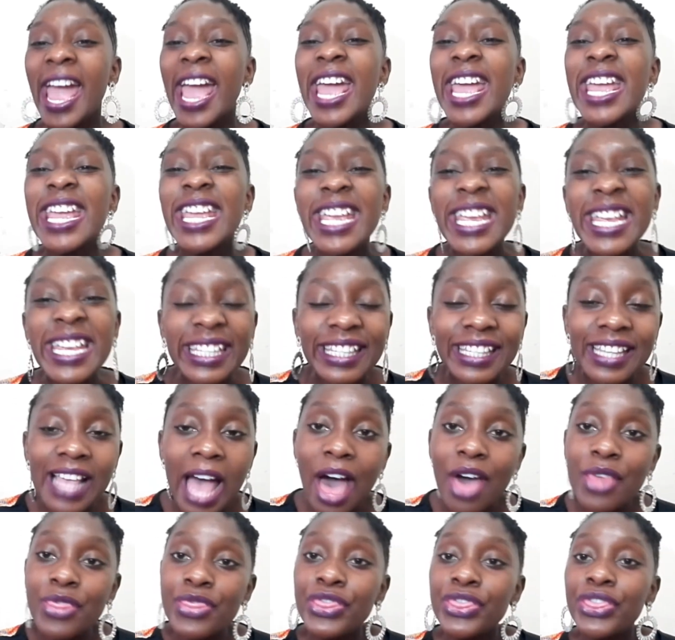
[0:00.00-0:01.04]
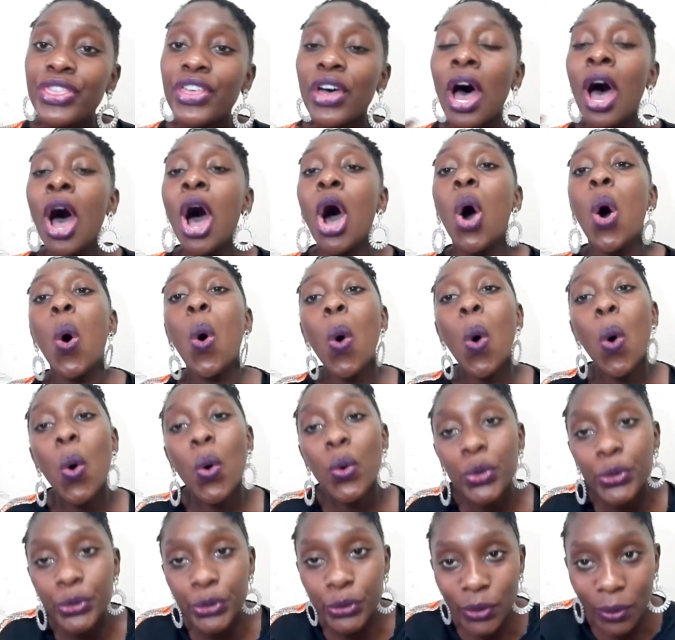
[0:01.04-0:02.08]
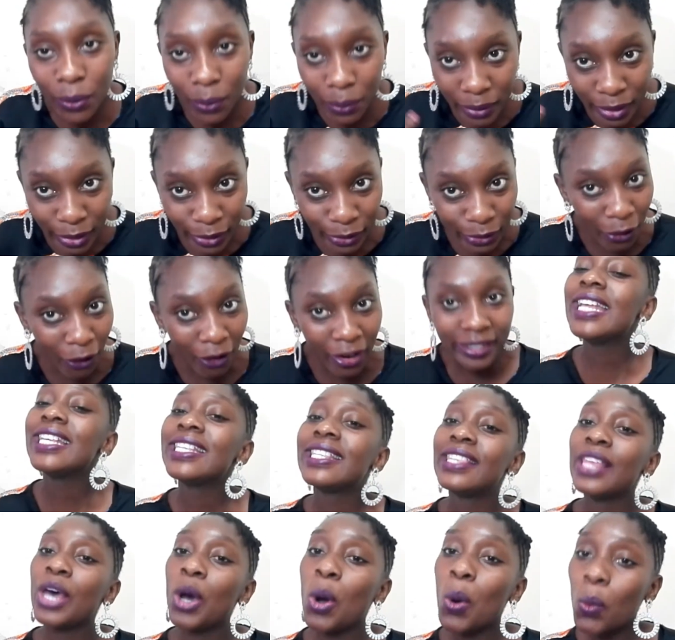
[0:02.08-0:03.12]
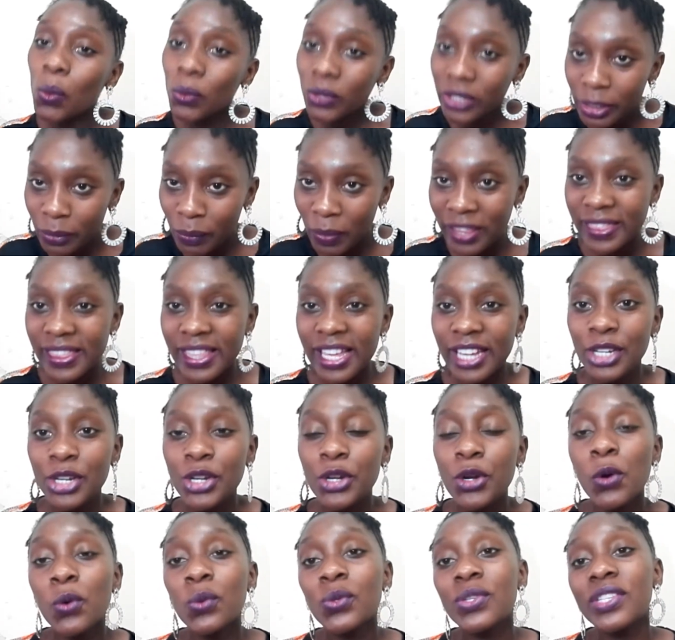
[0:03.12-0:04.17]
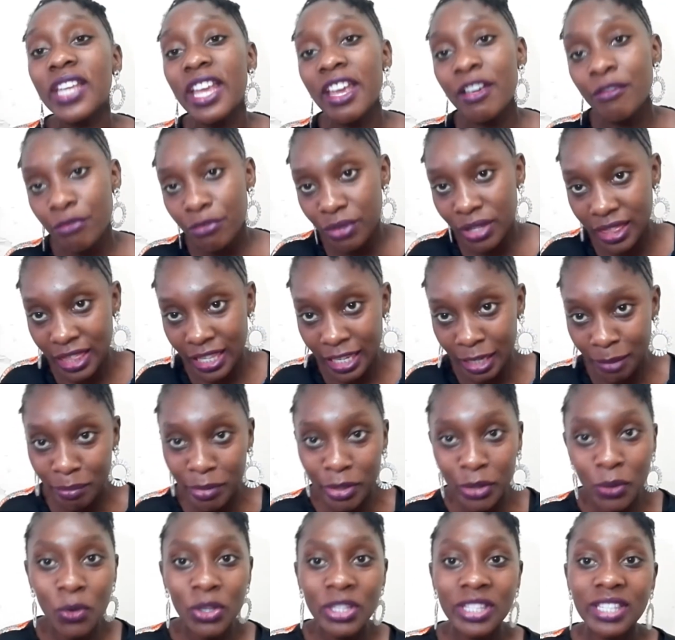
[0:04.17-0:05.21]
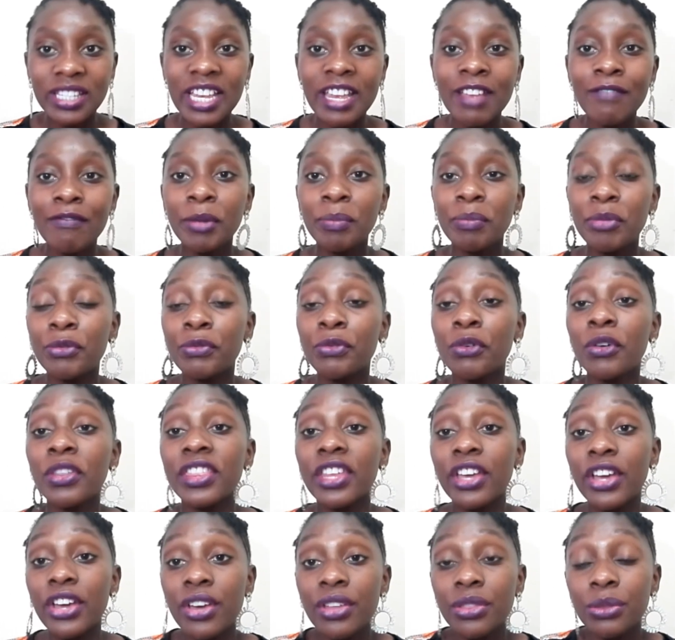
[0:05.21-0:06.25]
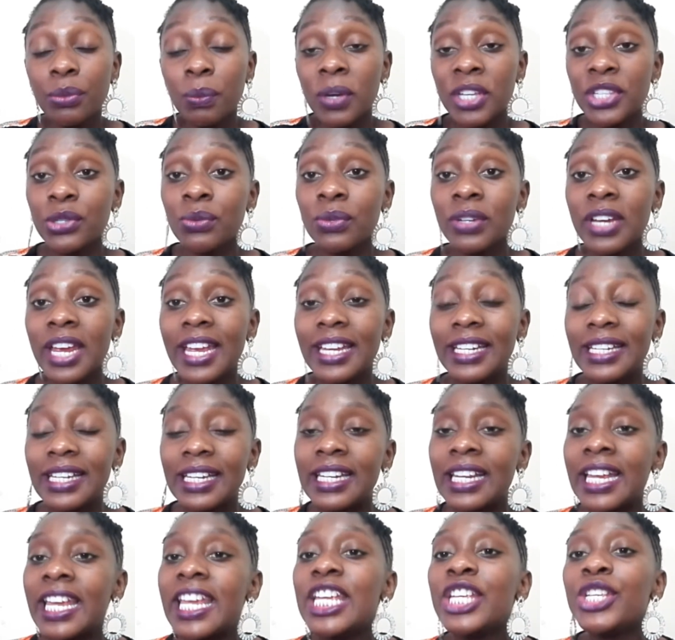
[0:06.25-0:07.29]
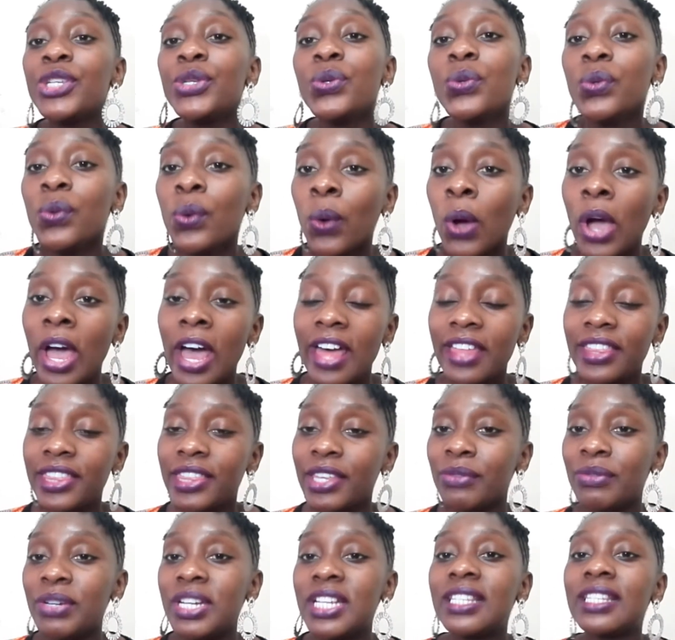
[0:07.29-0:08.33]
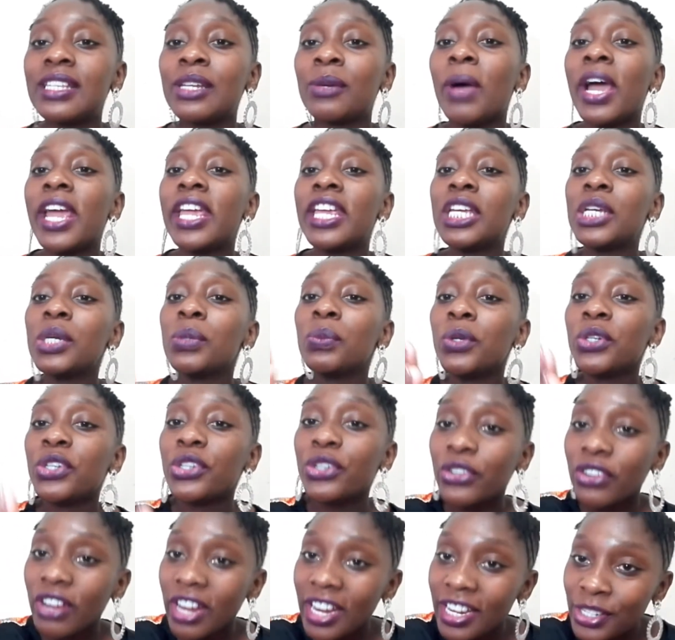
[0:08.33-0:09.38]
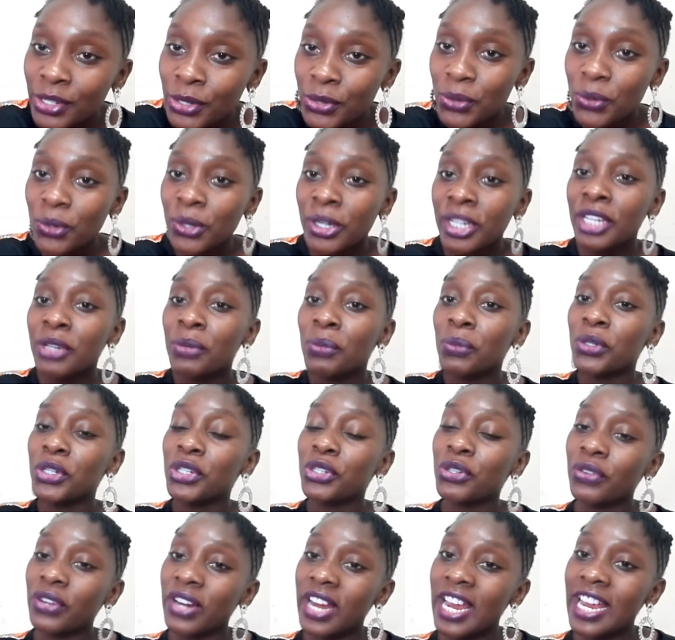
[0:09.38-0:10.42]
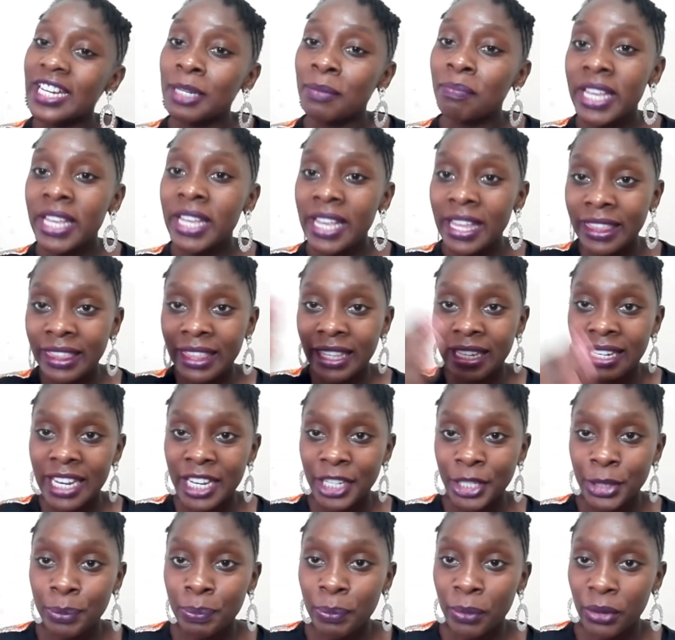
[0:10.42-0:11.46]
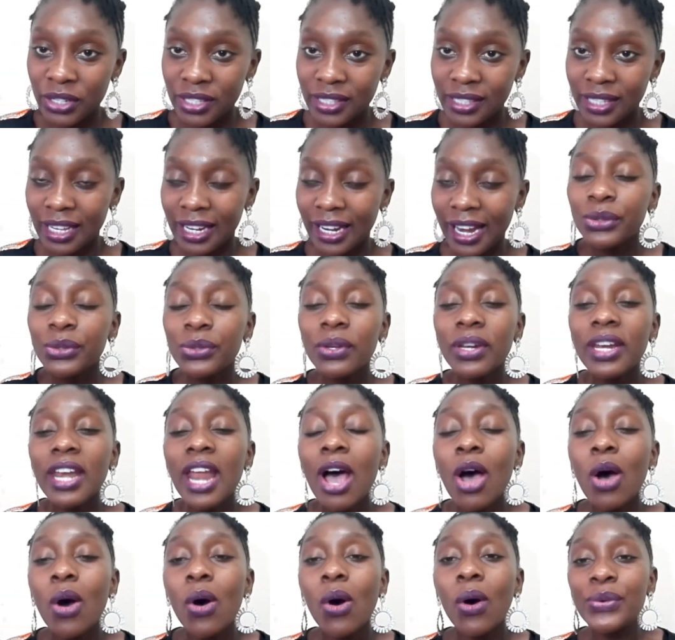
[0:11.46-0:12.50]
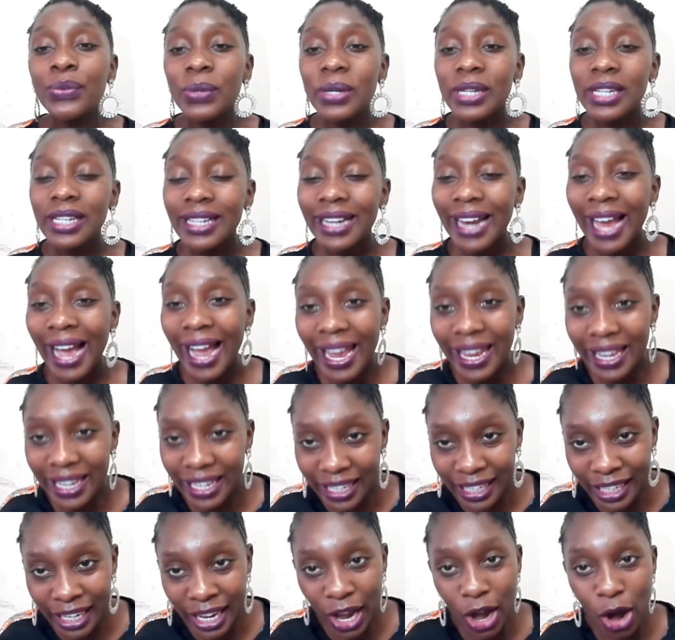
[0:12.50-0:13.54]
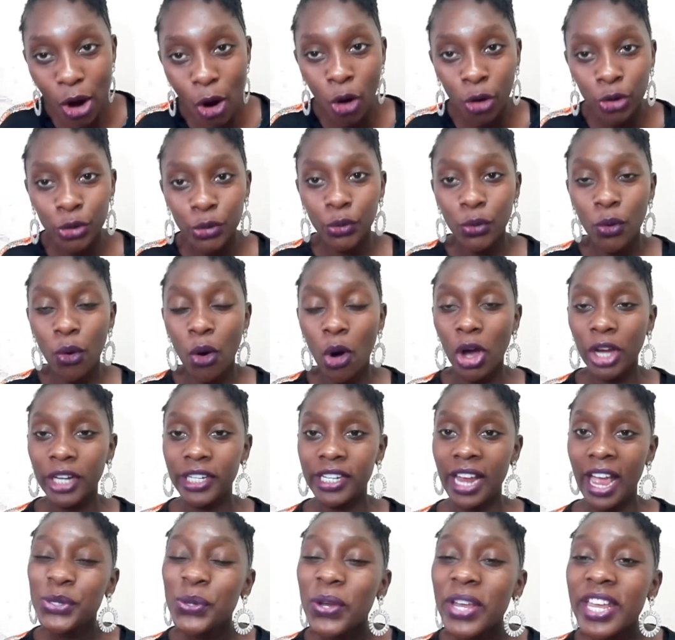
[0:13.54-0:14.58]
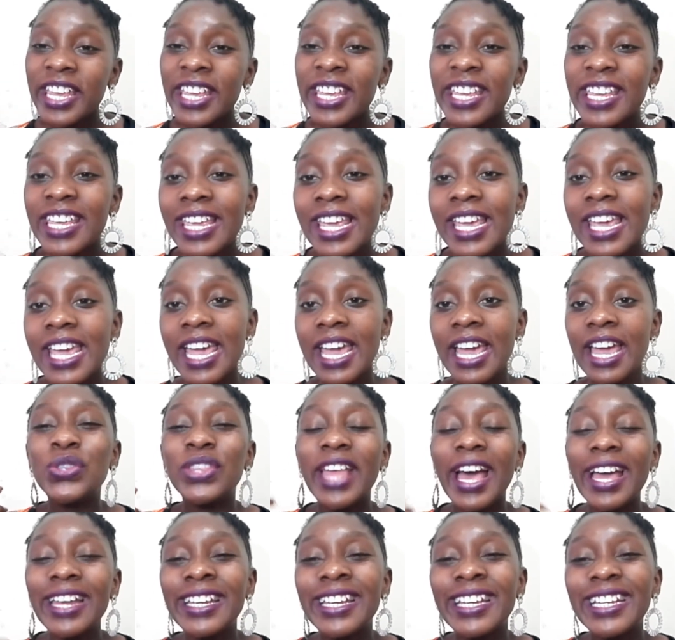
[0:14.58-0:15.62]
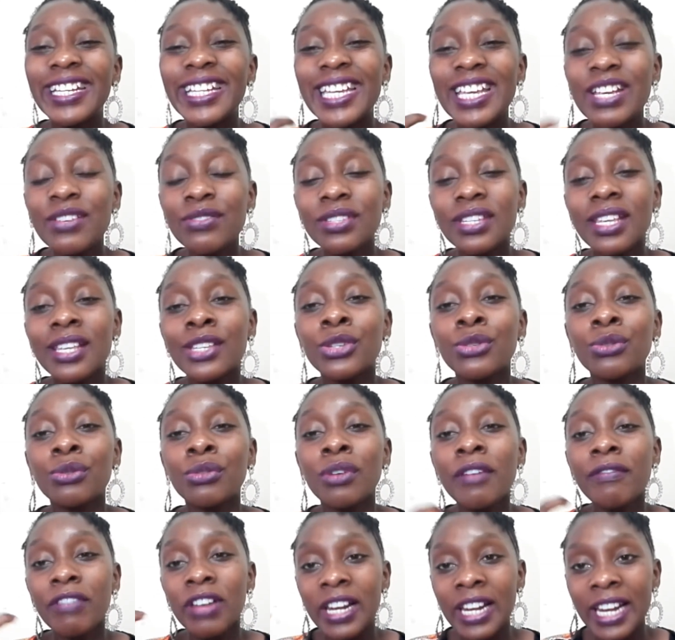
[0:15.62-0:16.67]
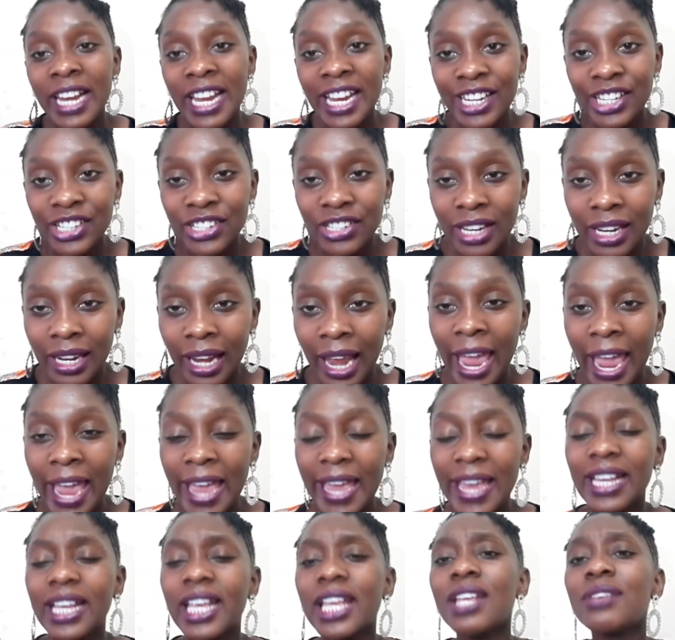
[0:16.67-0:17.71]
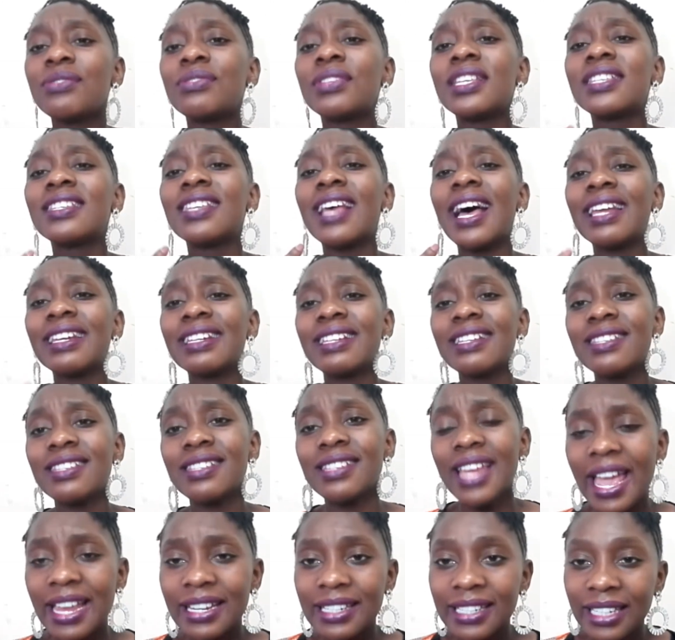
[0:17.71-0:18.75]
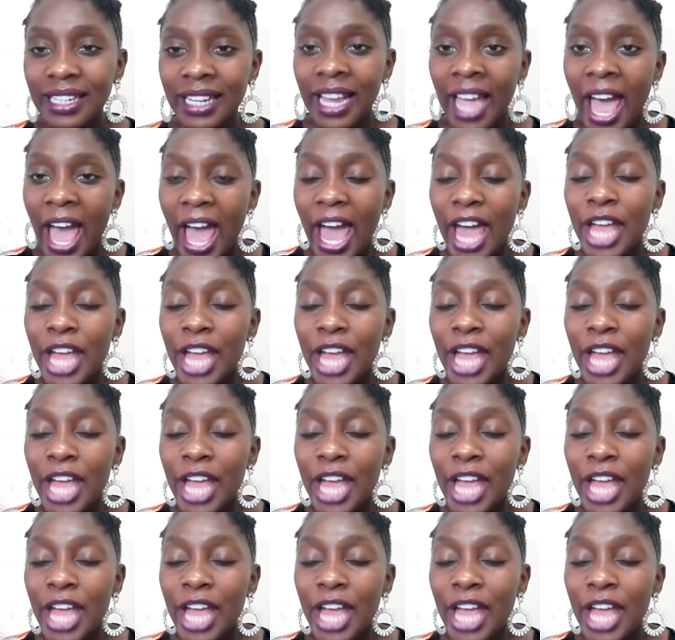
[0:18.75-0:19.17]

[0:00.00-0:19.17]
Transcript: He is the all-knowing God. He's the only one that knows everything, because even before the earth was created, he knew the reason why he would create you, he would create me and the next person. So now, relying on God to hear that he gives us revelation, he gives us understanding.